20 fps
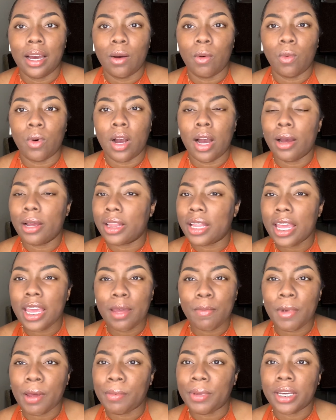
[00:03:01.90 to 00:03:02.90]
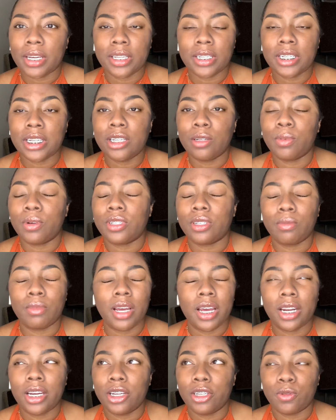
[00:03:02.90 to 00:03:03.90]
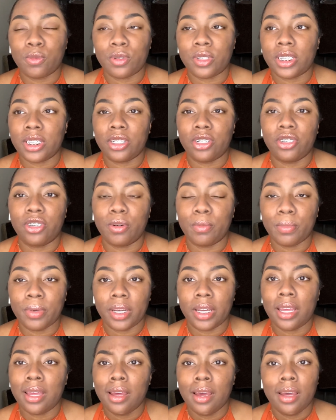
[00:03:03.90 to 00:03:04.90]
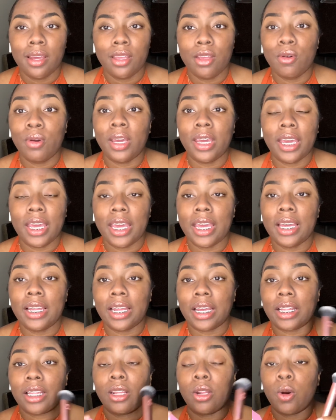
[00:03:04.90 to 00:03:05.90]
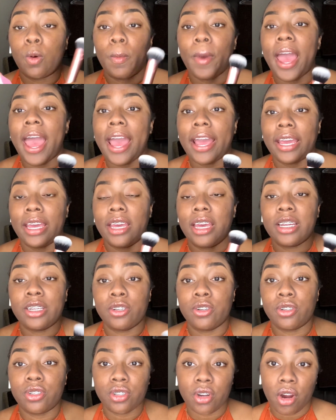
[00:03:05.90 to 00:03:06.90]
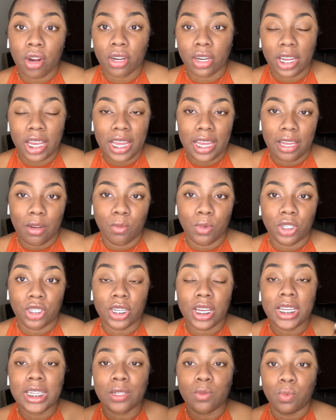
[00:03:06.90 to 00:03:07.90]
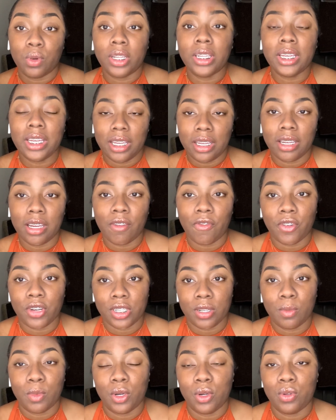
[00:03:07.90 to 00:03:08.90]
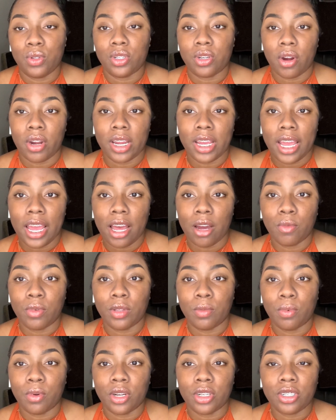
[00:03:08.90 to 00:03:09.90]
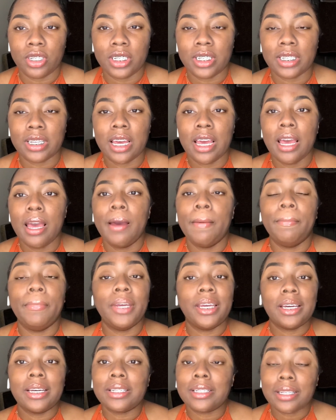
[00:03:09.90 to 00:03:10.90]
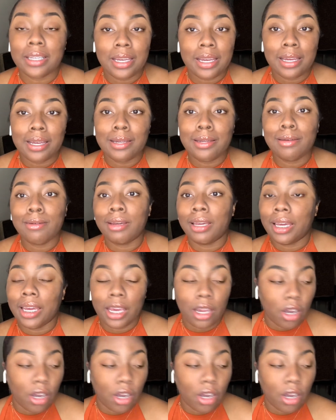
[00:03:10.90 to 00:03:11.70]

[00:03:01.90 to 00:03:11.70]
I think it might be a concealer brush. I'm not 100% sure, but you can get like the little packet as your starter kit, which is really good for someone who's starting out with brushes, because again, you can get